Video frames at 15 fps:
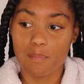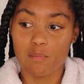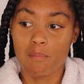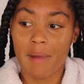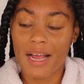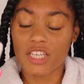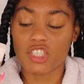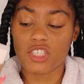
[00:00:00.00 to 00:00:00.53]

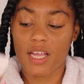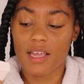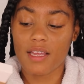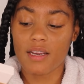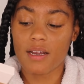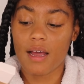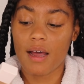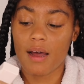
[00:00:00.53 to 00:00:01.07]
My
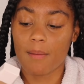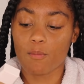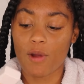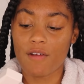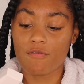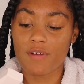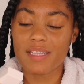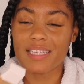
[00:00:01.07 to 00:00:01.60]
shade
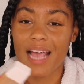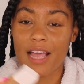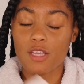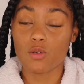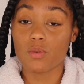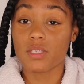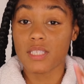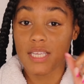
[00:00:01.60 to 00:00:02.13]
reference, I
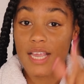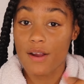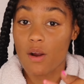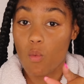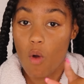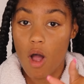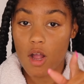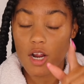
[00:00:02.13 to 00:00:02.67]
used
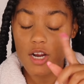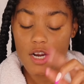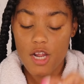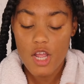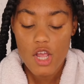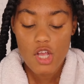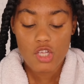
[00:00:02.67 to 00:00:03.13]
Tierra Walker.